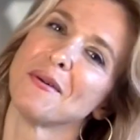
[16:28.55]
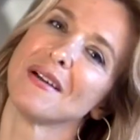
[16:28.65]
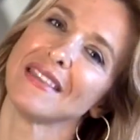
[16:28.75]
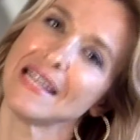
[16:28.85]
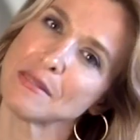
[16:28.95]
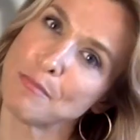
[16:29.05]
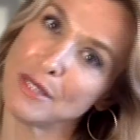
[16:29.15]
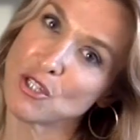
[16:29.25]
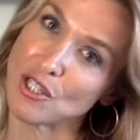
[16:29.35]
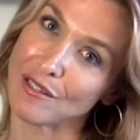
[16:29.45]
less
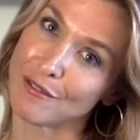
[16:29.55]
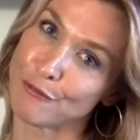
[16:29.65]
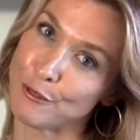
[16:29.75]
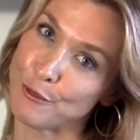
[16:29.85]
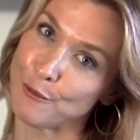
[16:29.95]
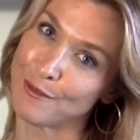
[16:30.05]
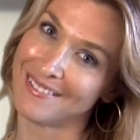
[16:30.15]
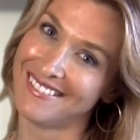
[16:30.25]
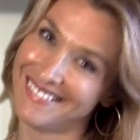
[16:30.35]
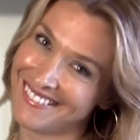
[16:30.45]
bitchy for you.
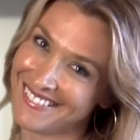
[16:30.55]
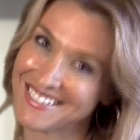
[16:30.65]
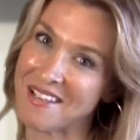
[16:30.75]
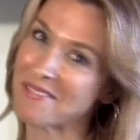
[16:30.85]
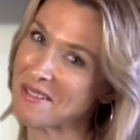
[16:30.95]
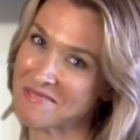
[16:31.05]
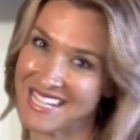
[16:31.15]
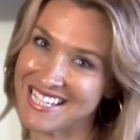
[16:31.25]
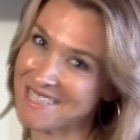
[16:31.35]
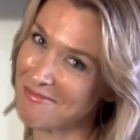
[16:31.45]
Sometimes
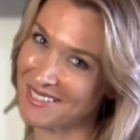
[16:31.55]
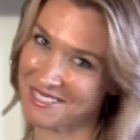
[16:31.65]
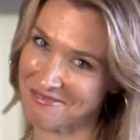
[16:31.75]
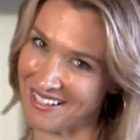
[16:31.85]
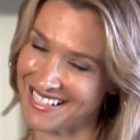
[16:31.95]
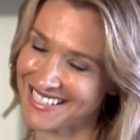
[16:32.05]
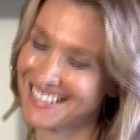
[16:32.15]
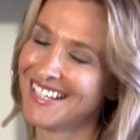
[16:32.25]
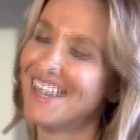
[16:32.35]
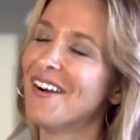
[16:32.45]
that's a big reward.
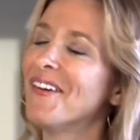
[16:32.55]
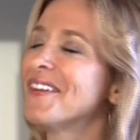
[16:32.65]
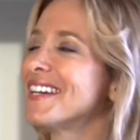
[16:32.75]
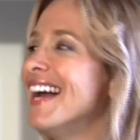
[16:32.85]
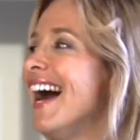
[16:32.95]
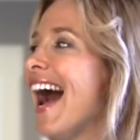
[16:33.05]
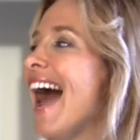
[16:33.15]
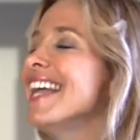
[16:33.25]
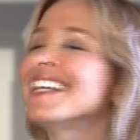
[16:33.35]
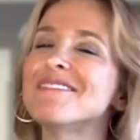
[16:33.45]
Or
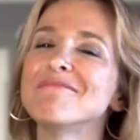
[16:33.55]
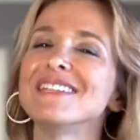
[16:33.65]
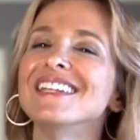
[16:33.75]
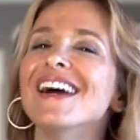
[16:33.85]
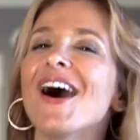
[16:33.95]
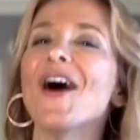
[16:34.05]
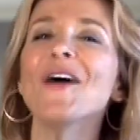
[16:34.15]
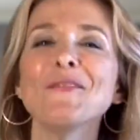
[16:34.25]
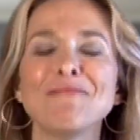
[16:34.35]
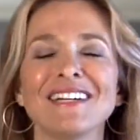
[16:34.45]
I can be
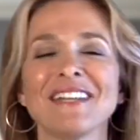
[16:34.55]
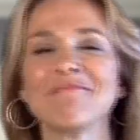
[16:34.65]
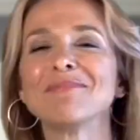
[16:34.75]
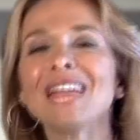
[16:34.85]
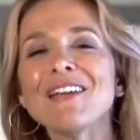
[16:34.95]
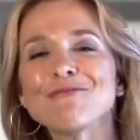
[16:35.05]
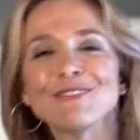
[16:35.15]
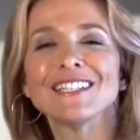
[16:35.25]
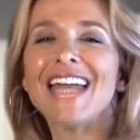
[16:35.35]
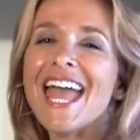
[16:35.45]
open and
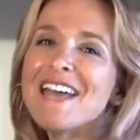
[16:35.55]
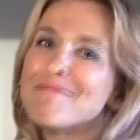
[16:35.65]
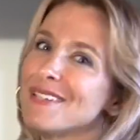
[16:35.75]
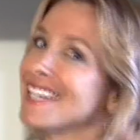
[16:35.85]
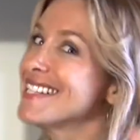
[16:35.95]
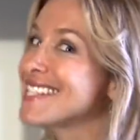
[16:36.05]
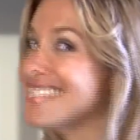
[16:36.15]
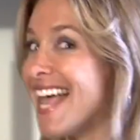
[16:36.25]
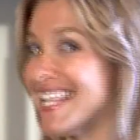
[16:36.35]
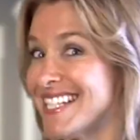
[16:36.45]
playful and happy and
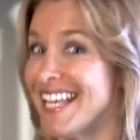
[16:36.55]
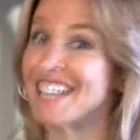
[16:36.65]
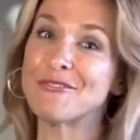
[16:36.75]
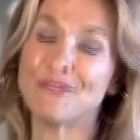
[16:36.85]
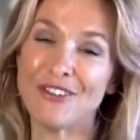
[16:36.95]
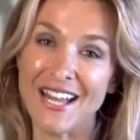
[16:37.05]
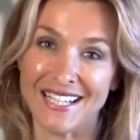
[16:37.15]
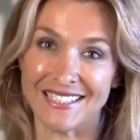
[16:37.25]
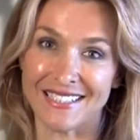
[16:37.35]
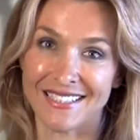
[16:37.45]
sexy and
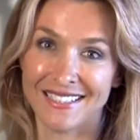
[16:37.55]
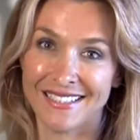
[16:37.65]
fun.